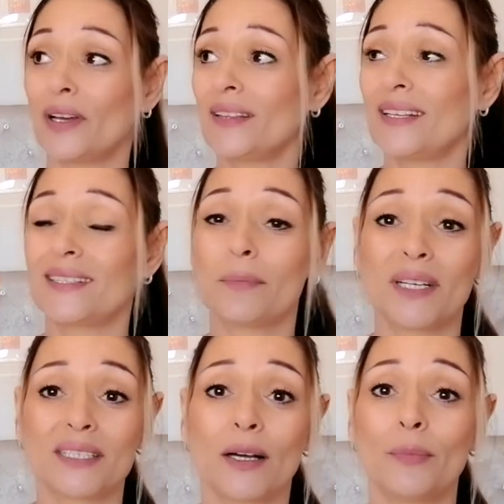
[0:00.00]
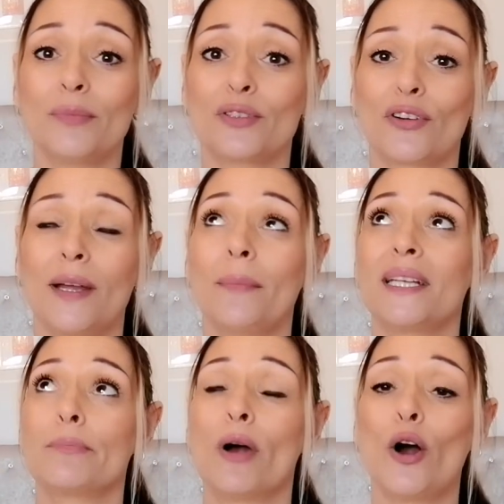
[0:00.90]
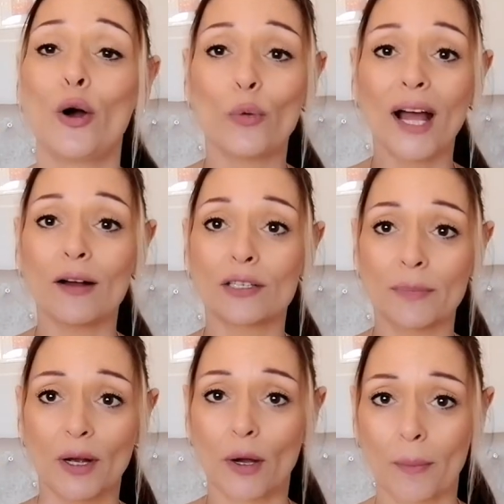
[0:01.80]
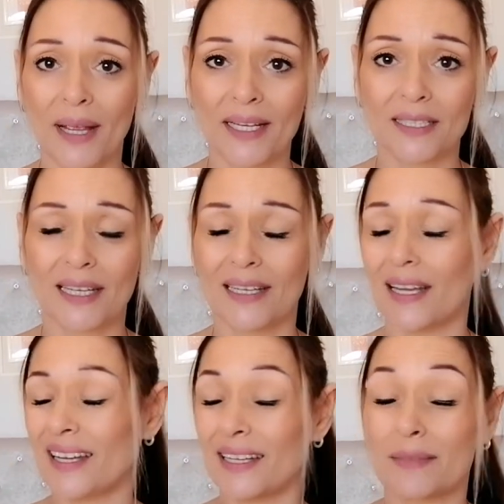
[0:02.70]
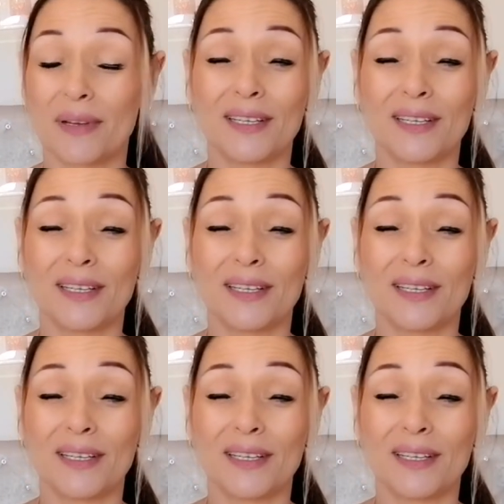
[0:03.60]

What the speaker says: putting these in my tumble dryer, it makes my whole house smell amazing, and it